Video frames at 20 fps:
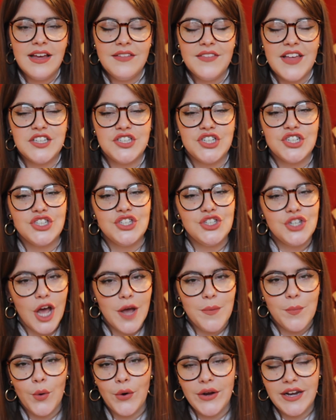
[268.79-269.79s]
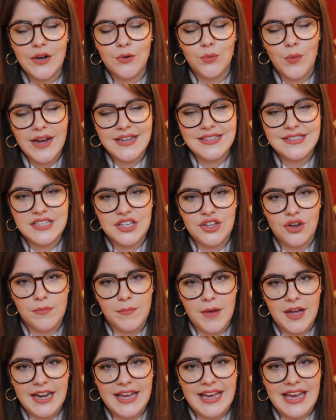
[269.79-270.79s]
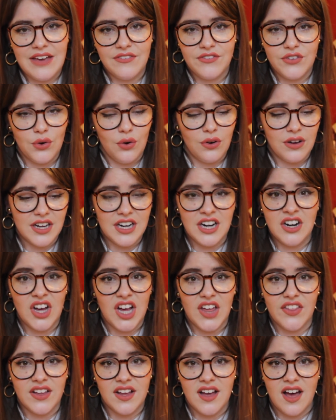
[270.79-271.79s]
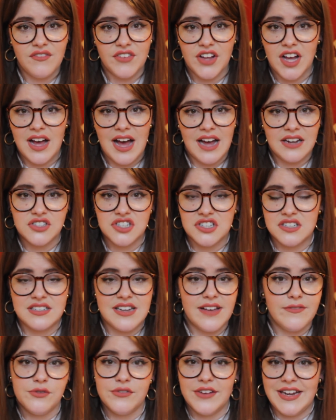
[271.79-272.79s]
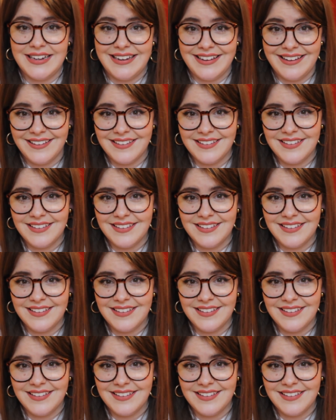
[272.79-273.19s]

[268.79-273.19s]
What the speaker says: There's just no point in wasting your money if you're going to look at the cover and just never read it.